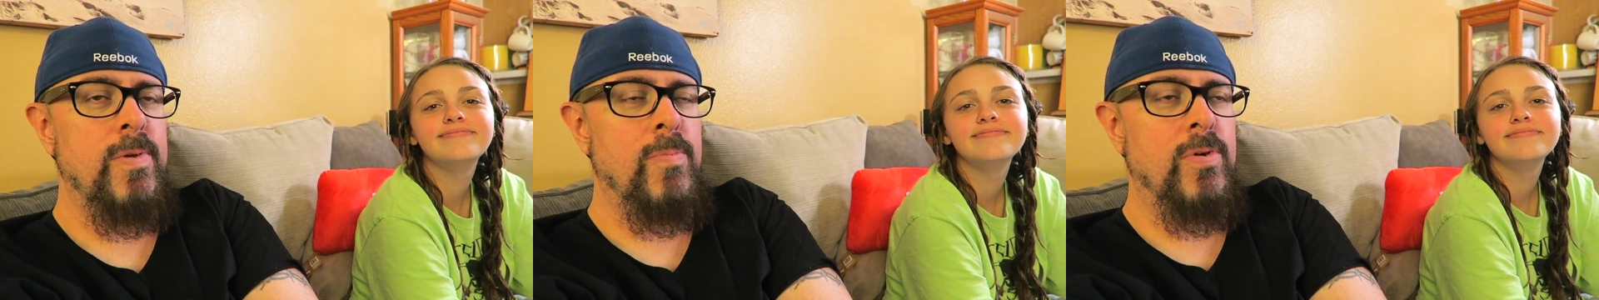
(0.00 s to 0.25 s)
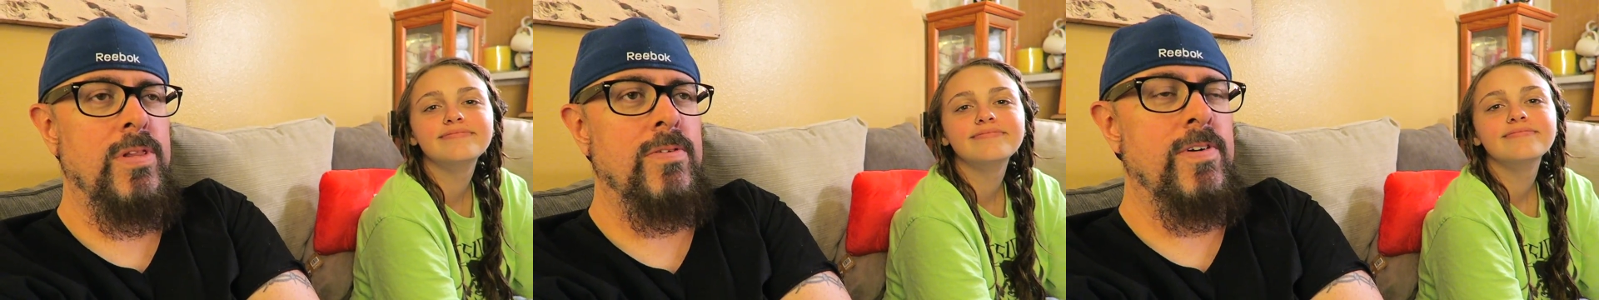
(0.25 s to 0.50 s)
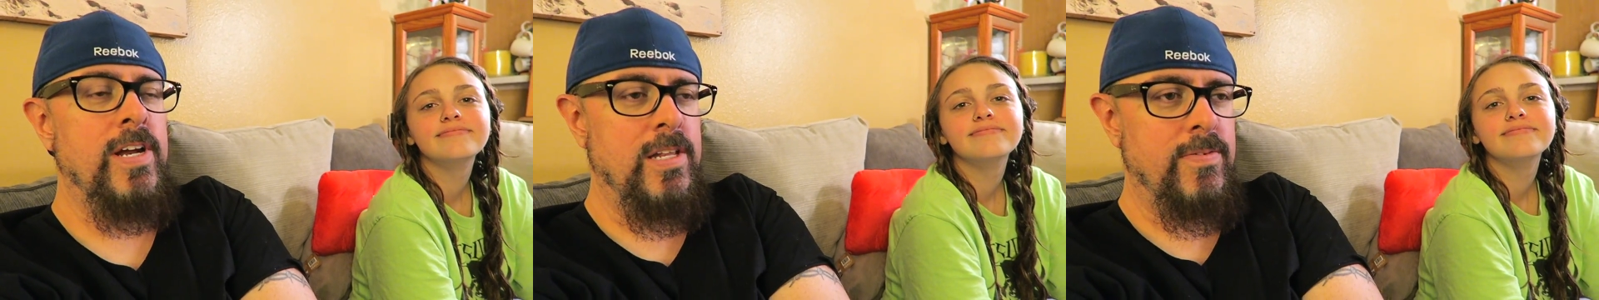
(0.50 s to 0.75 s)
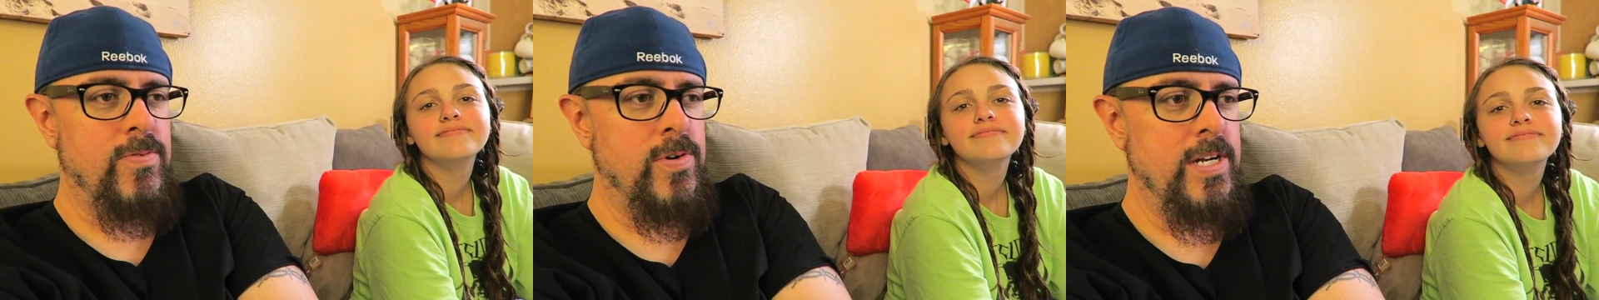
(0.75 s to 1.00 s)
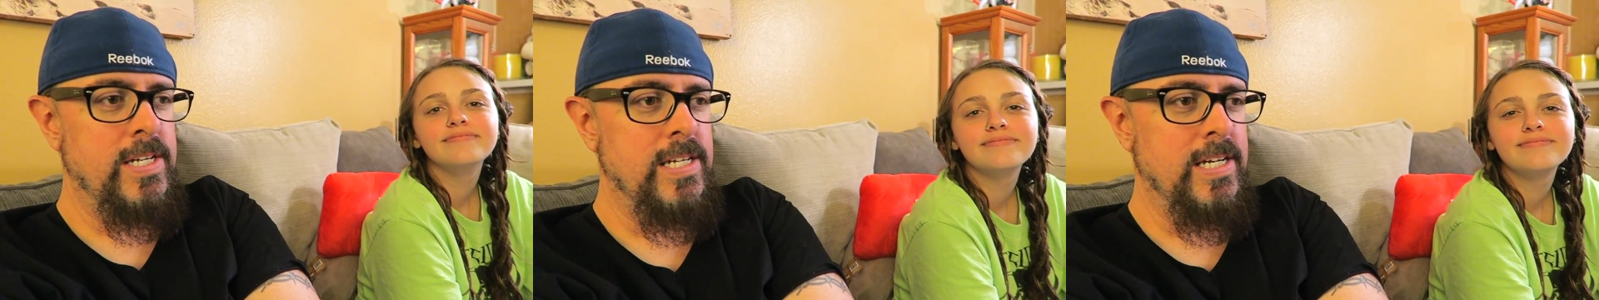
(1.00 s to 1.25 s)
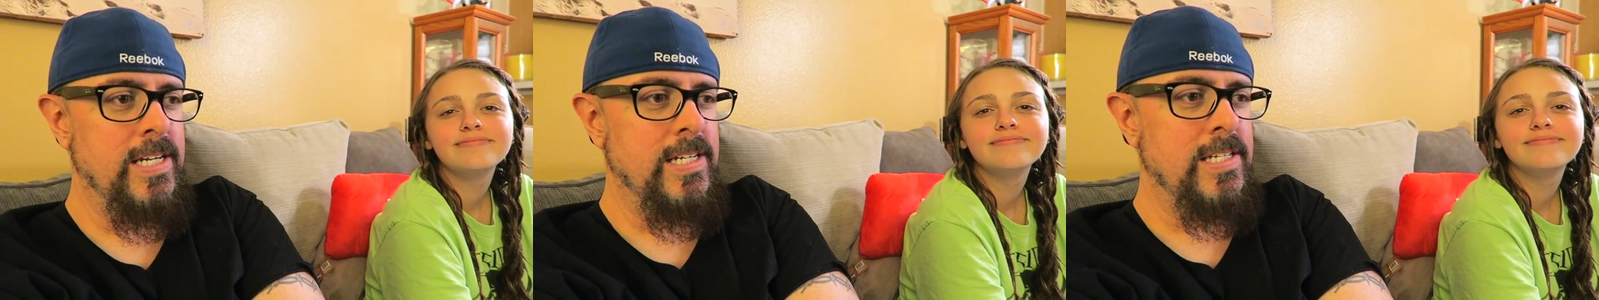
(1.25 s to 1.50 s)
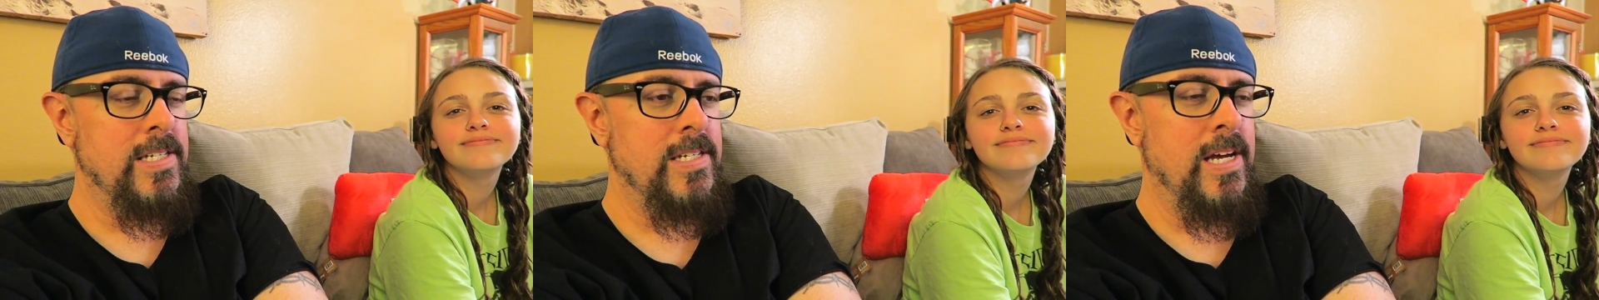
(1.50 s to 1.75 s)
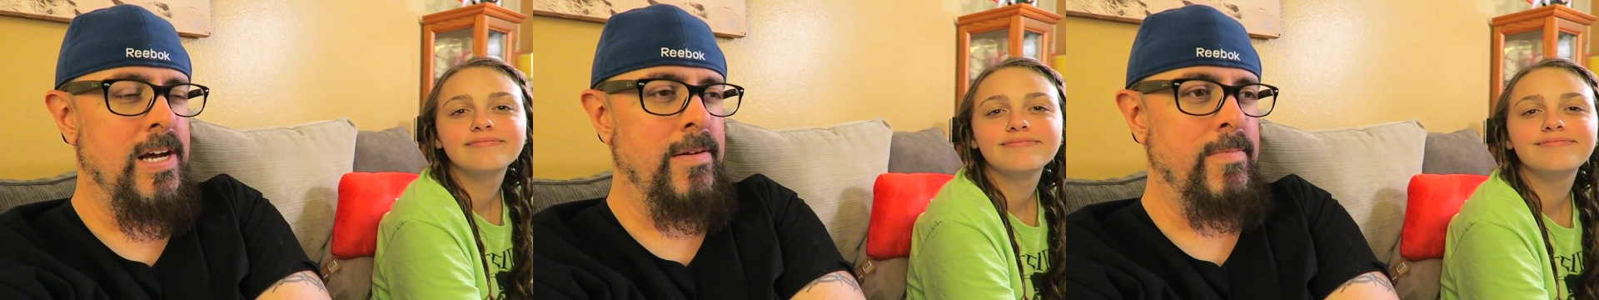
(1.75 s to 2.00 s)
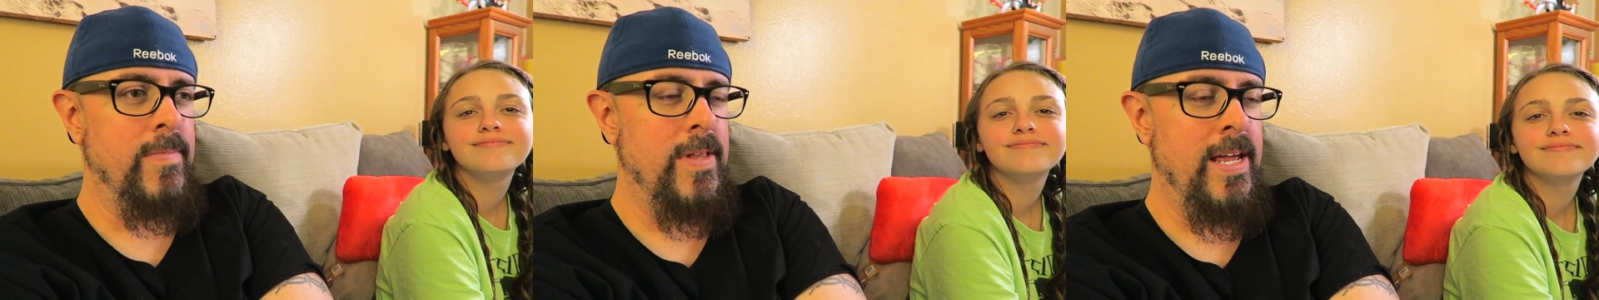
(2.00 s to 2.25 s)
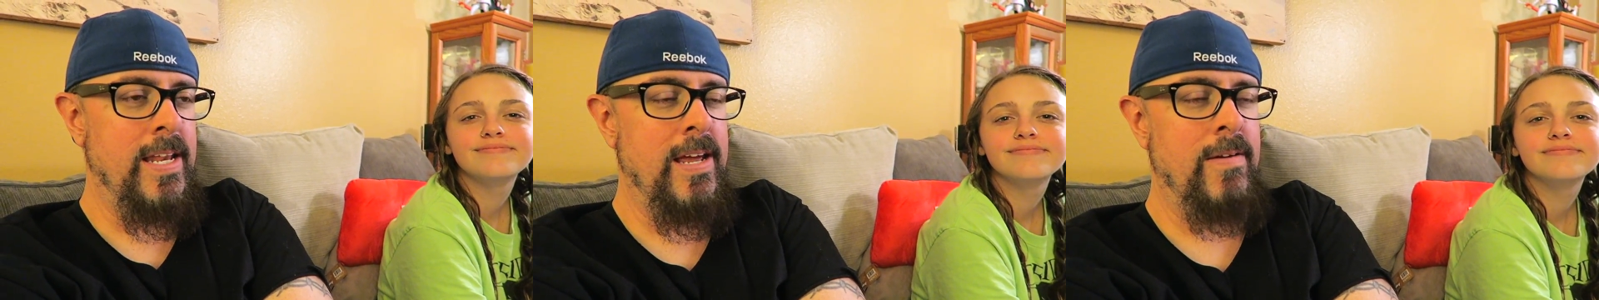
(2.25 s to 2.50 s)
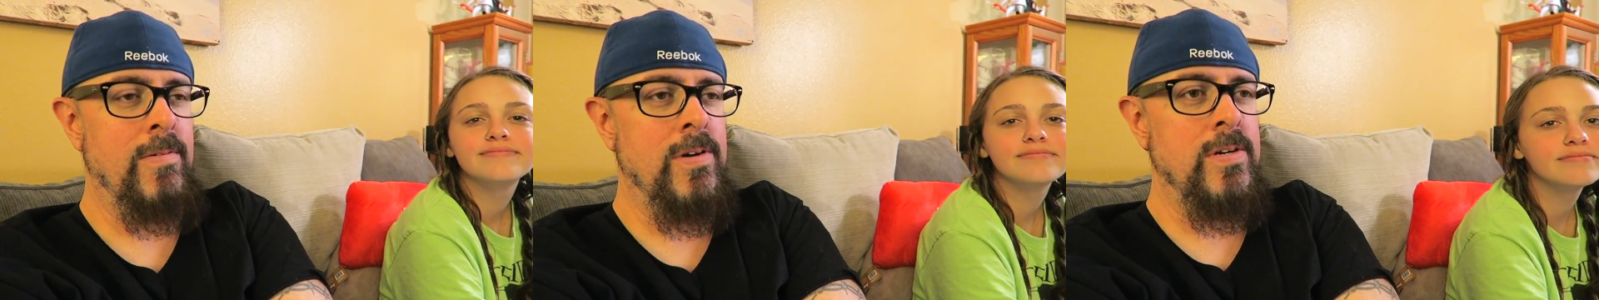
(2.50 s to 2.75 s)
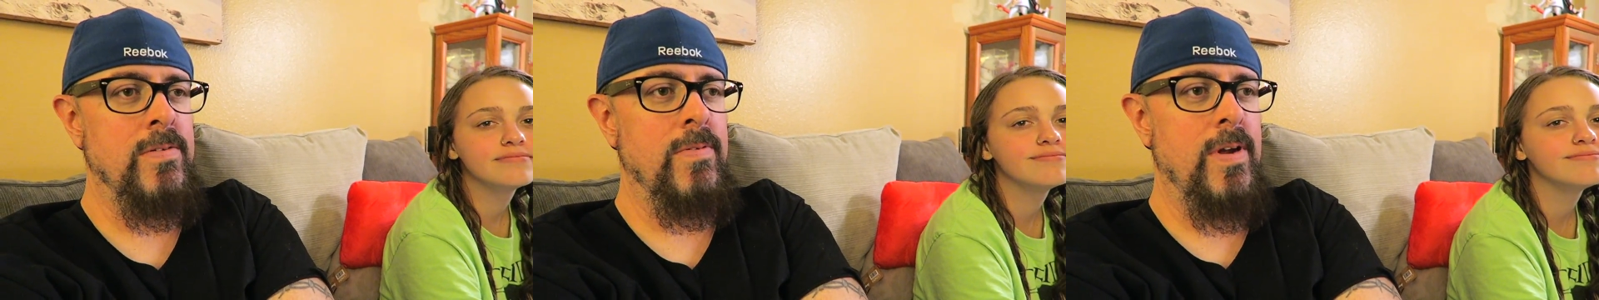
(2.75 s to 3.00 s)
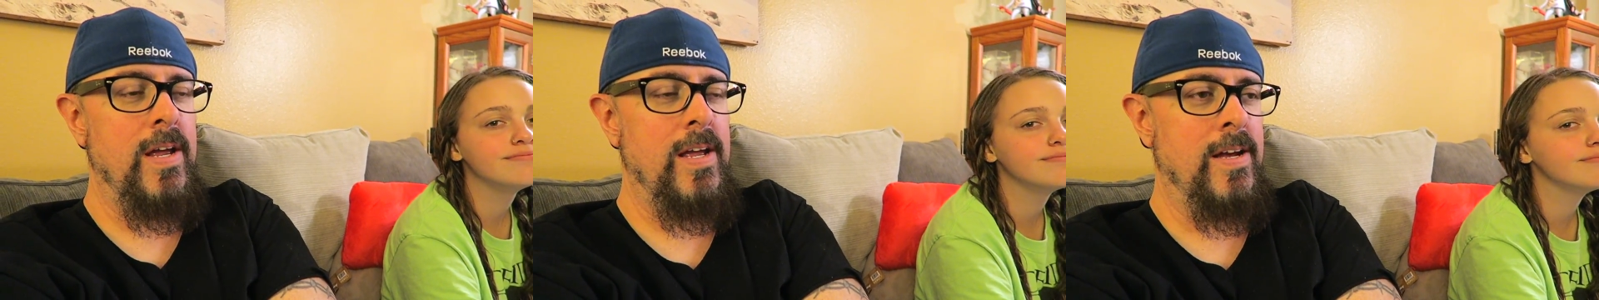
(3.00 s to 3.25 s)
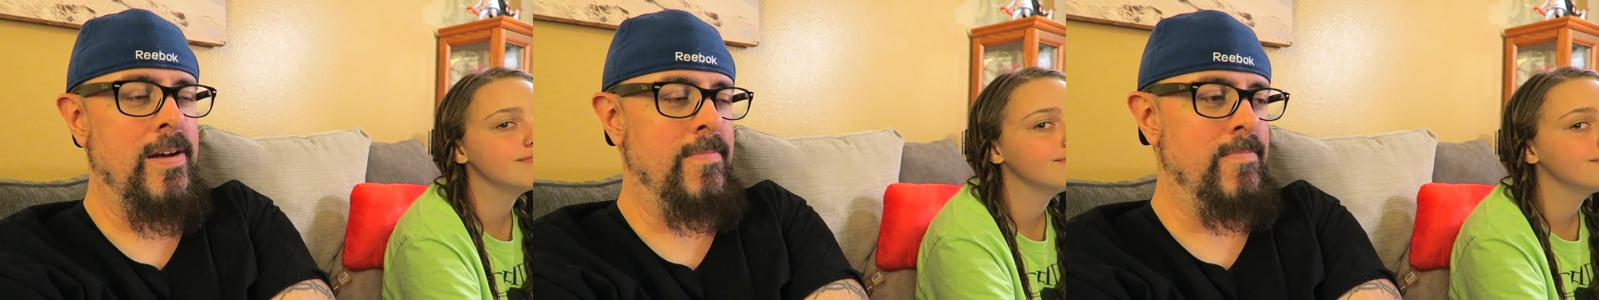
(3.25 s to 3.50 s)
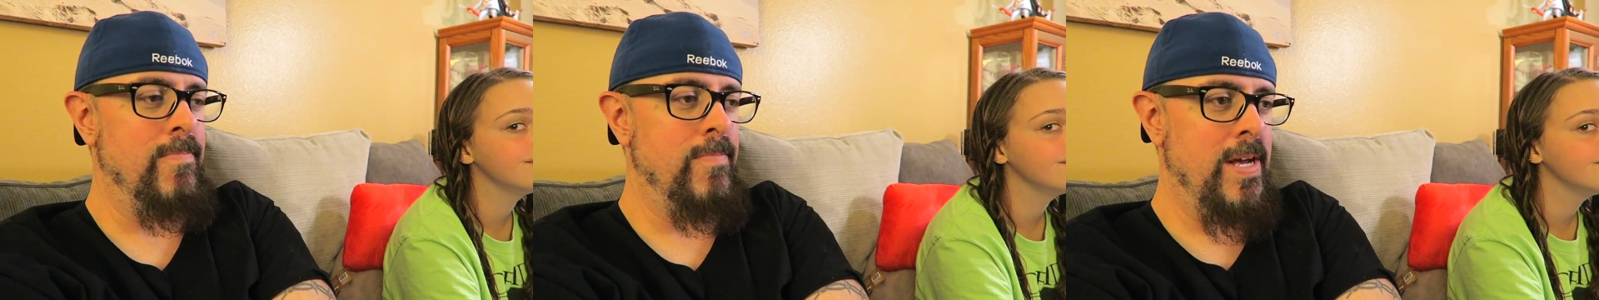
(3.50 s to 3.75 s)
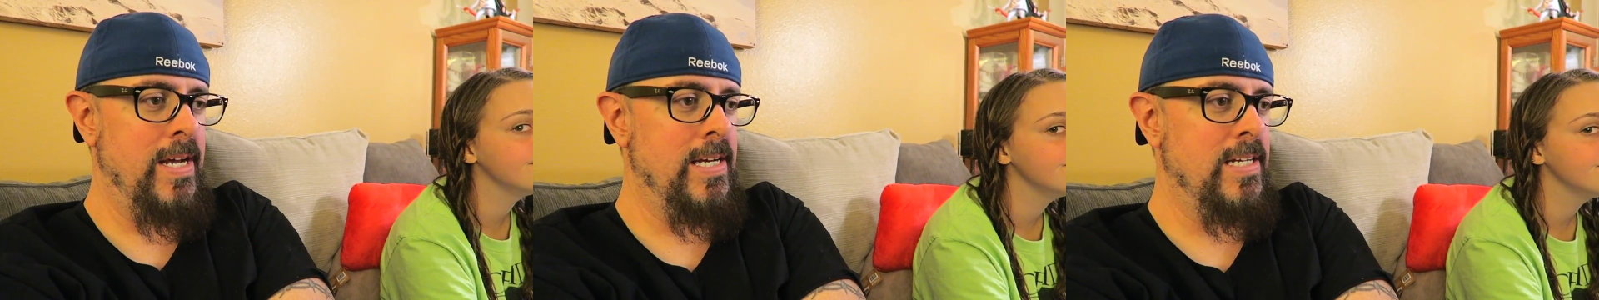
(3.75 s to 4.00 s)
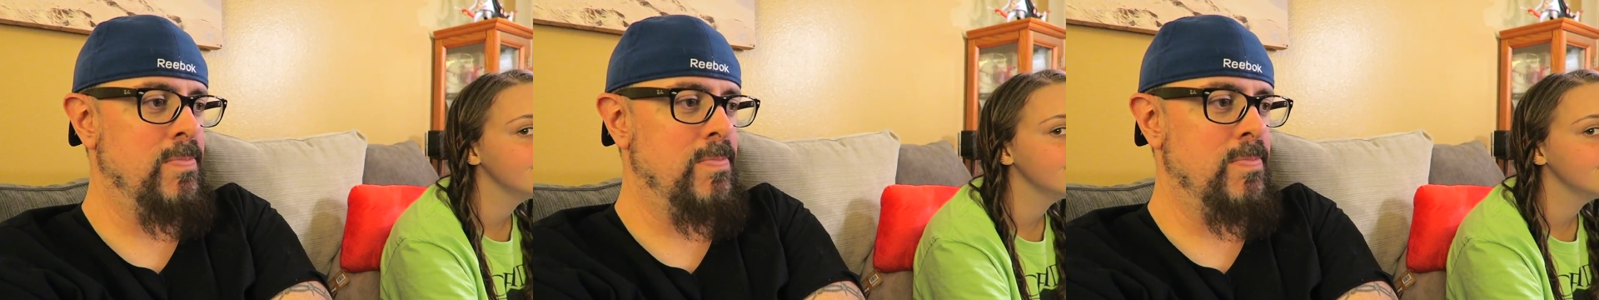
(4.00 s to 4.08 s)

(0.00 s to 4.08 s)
Speaker 1: We bought the regular four day tickets, um, and they were um, mega